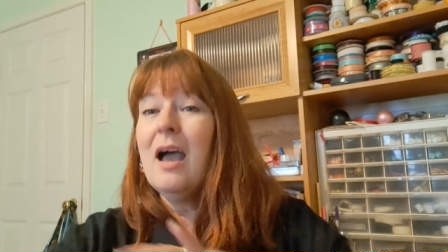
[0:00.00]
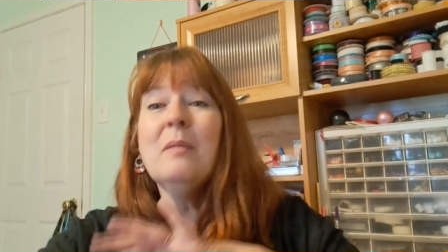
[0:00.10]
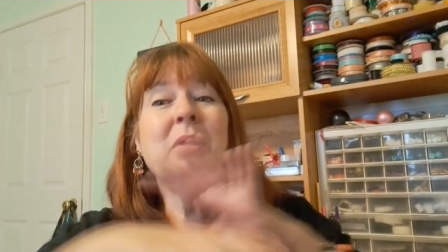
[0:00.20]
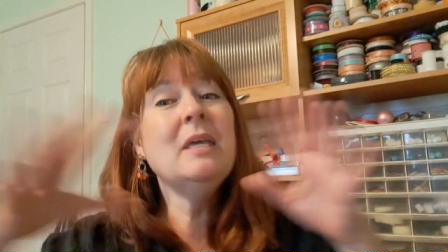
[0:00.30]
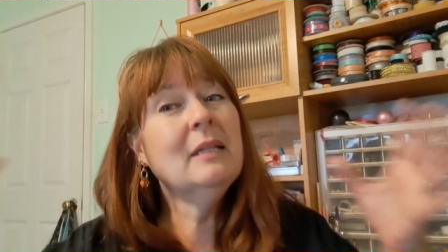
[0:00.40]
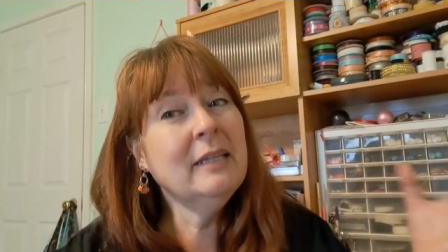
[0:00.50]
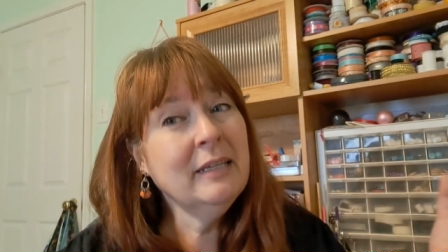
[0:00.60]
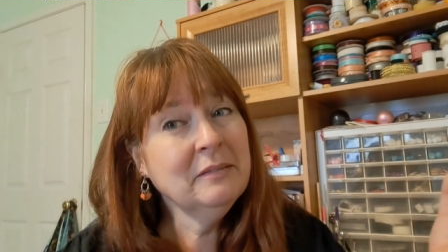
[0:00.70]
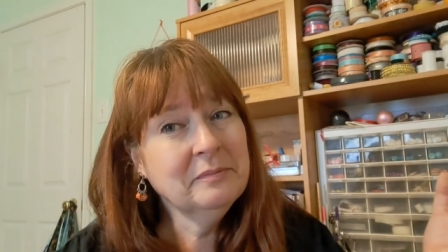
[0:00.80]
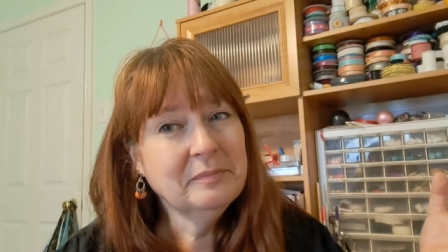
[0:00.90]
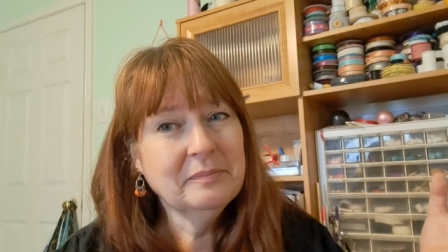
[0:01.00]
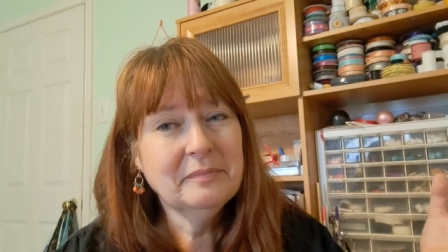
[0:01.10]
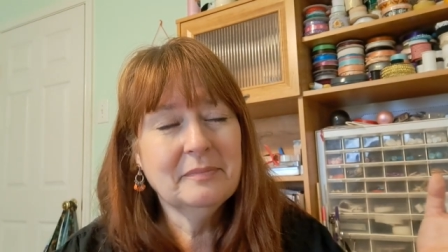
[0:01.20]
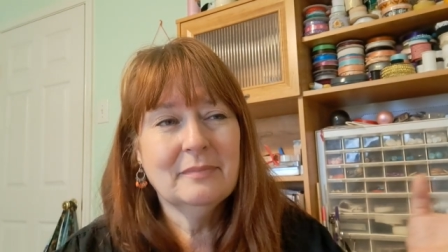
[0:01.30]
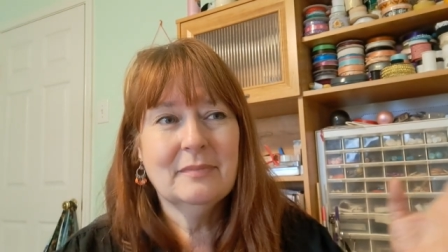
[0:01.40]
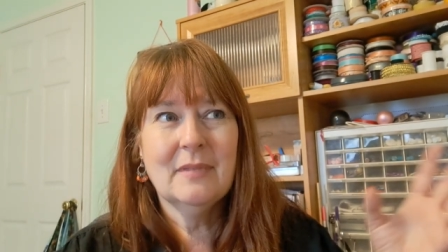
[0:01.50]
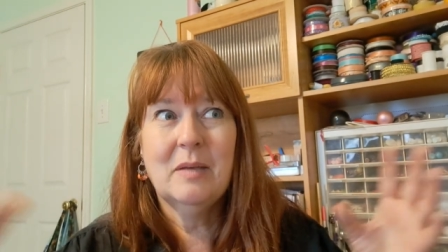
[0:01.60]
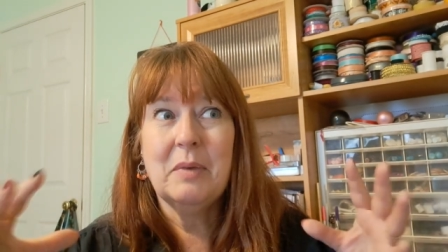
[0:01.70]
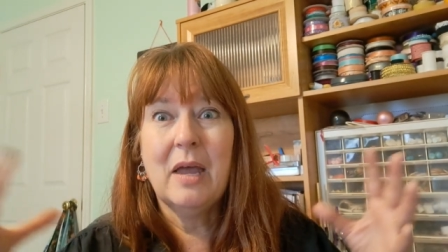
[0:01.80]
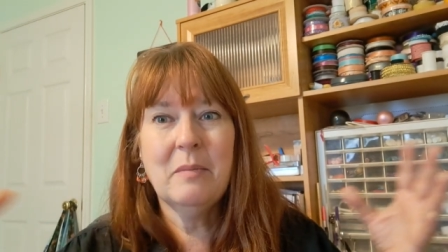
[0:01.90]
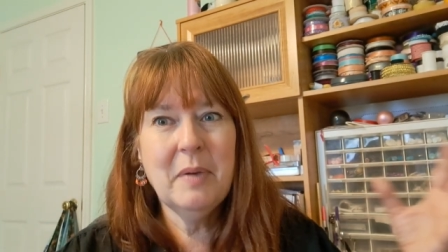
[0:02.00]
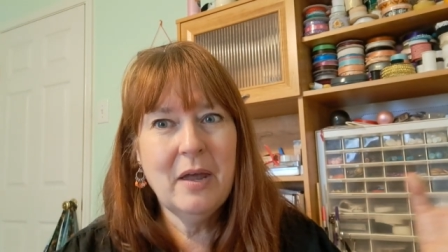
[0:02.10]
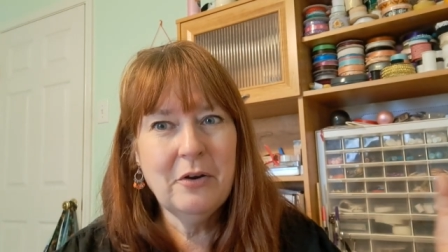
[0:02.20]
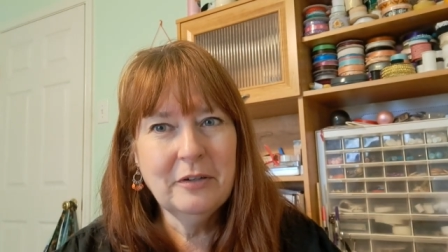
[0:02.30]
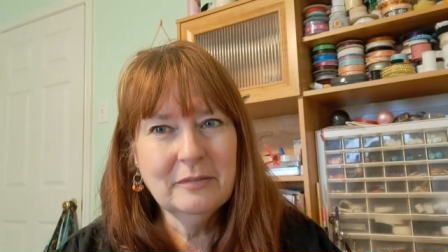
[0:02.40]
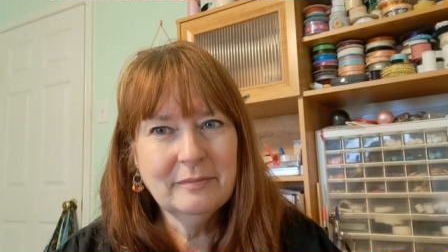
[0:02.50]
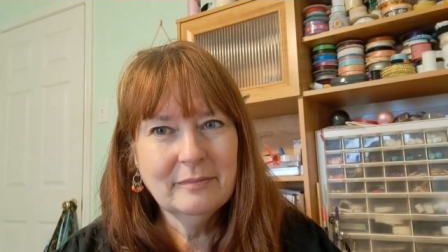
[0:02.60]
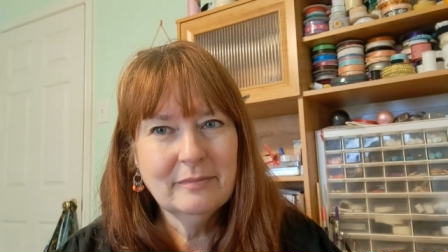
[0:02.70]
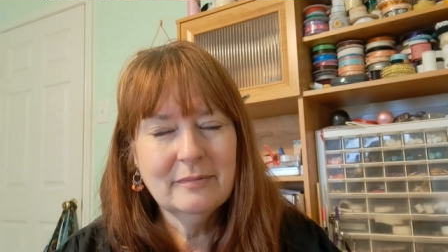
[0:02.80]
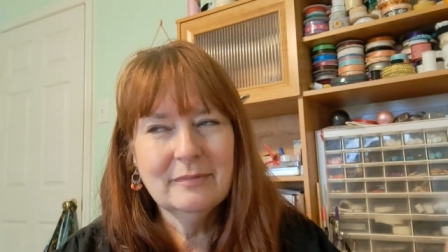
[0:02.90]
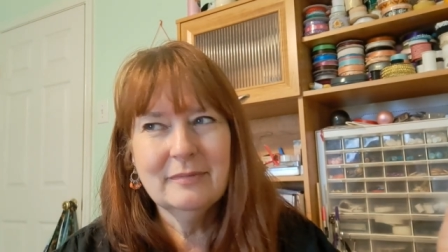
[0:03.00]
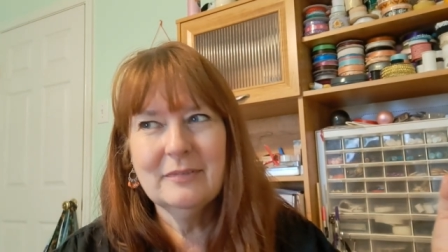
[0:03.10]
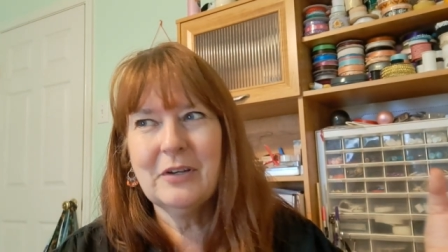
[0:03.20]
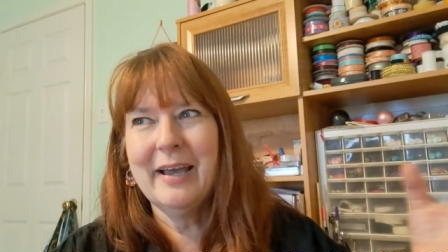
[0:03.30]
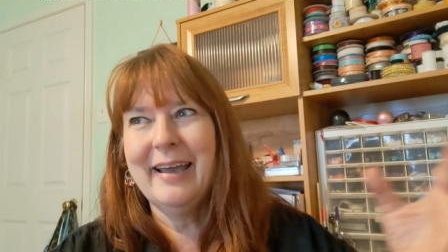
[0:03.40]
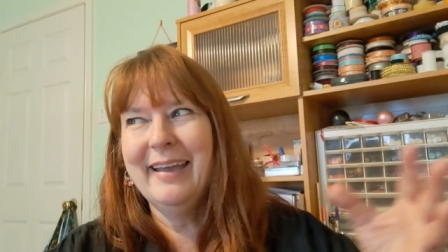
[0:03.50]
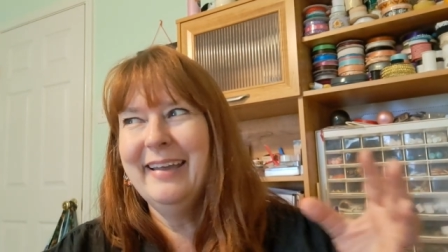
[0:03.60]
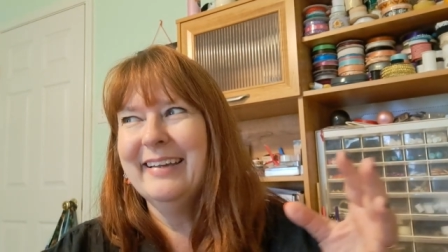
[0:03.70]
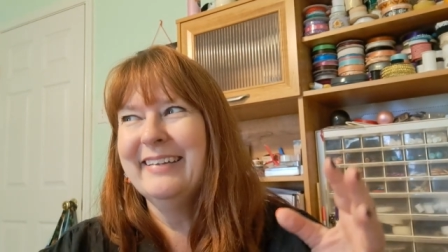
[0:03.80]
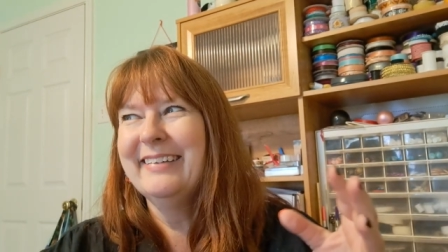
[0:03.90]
I'm healing. I'm getting better. Okay.